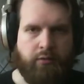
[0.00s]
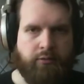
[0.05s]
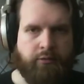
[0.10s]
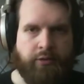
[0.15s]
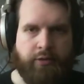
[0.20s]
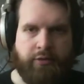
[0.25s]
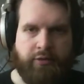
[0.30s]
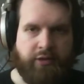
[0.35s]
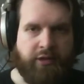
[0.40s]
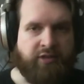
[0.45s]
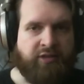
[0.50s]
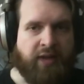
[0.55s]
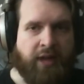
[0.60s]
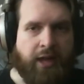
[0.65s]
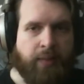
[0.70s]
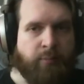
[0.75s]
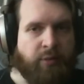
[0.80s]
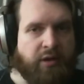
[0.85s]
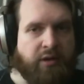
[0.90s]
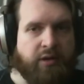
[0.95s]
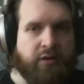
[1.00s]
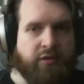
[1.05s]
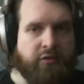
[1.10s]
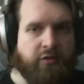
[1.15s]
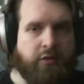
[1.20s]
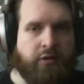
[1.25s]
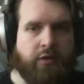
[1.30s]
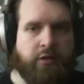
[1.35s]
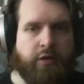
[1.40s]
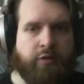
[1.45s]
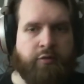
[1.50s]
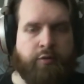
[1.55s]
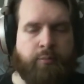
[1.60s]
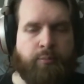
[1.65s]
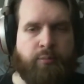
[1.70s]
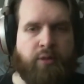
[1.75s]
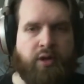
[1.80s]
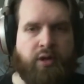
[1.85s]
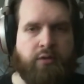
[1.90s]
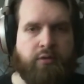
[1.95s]
like the attack button is on a different
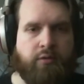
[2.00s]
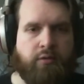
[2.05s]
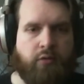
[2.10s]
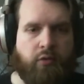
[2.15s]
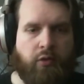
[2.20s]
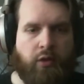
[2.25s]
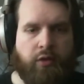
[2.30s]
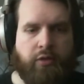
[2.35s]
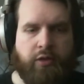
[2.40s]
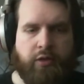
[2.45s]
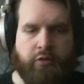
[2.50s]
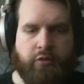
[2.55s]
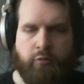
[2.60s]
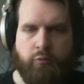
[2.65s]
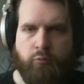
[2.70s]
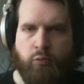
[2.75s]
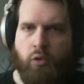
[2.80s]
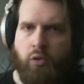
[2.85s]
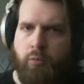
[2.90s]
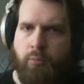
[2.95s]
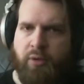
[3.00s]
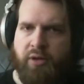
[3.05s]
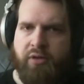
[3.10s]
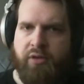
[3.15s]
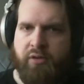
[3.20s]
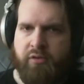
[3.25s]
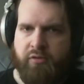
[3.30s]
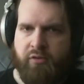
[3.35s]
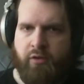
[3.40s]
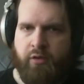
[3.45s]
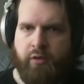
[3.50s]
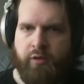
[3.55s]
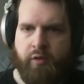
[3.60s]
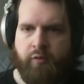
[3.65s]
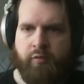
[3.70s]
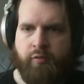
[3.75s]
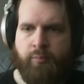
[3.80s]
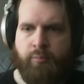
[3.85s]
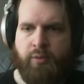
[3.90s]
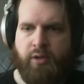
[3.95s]
button. I think the roll button is on a
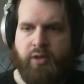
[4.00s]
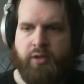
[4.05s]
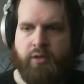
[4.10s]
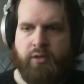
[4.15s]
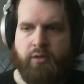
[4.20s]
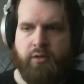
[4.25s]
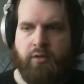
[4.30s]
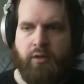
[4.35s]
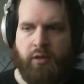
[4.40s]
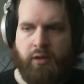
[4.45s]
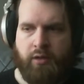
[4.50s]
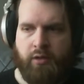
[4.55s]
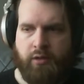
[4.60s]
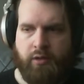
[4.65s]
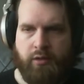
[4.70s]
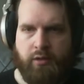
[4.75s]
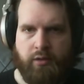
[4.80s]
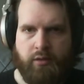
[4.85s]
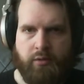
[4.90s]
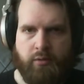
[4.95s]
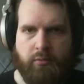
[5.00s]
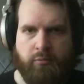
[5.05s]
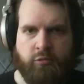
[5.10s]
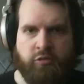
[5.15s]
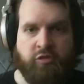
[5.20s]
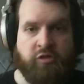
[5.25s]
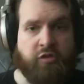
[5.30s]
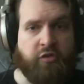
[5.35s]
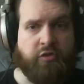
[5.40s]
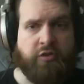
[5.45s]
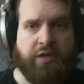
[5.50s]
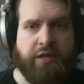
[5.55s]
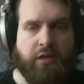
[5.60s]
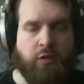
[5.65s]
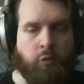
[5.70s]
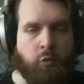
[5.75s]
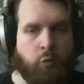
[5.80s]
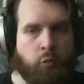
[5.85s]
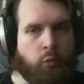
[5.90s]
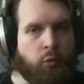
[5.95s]
different button.
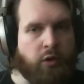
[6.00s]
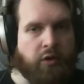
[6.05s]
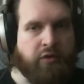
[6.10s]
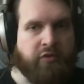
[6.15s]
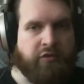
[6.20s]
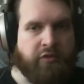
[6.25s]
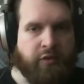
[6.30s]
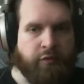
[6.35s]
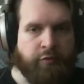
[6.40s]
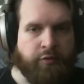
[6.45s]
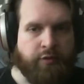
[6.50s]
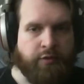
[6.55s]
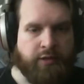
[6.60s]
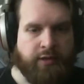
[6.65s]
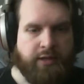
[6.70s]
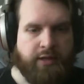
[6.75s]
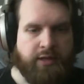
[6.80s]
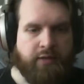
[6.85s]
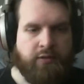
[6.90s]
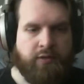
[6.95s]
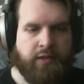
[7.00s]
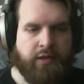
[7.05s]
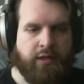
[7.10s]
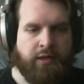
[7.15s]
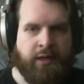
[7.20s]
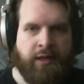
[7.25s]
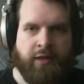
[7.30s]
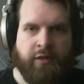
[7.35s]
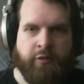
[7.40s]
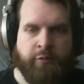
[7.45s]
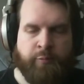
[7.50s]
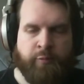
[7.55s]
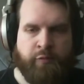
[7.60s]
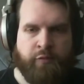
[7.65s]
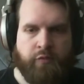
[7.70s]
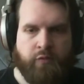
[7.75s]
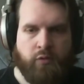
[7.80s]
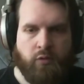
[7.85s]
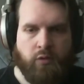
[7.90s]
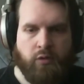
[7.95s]
Shielding works differently than it has
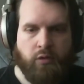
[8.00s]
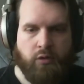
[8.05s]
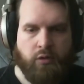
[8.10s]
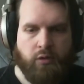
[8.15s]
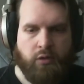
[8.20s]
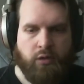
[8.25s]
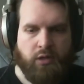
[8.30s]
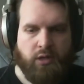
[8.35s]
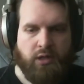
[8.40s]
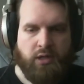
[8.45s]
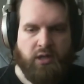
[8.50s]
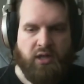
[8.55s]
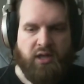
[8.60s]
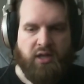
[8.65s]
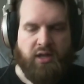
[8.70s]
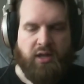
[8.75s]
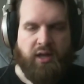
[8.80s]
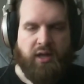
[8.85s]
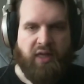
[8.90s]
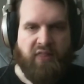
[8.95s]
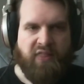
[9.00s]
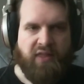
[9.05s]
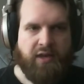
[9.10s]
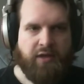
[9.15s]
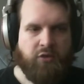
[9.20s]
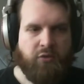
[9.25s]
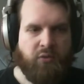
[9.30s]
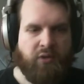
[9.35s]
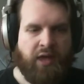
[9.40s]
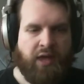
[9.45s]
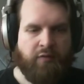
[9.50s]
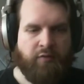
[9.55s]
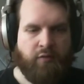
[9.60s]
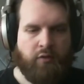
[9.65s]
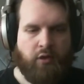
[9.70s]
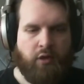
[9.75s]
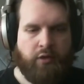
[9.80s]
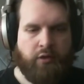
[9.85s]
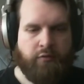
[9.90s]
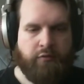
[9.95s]
before. And then you have a
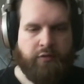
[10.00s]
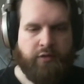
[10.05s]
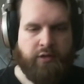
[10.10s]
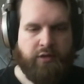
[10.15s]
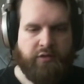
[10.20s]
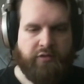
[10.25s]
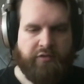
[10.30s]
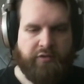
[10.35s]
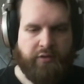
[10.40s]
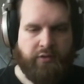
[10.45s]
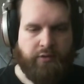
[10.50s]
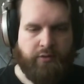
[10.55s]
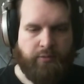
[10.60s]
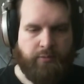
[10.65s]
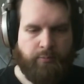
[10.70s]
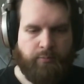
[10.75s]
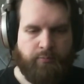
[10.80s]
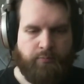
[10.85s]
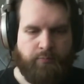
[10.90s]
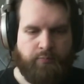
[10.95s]
lot of these, like